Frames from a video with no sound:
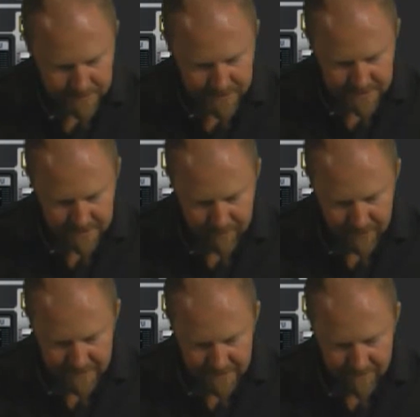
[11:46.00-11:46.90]
Just going to
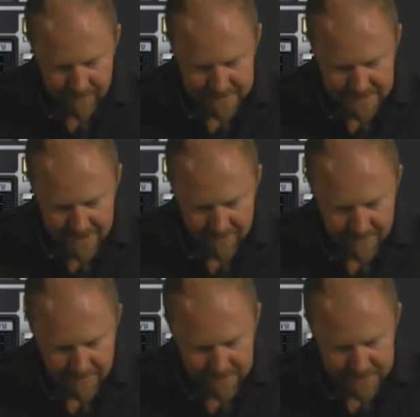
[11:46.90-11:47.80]
bring the level
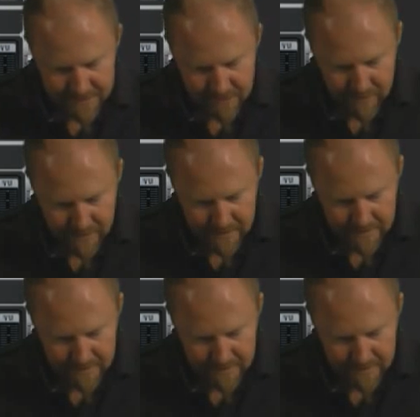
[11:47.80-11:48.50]
down because that's quite.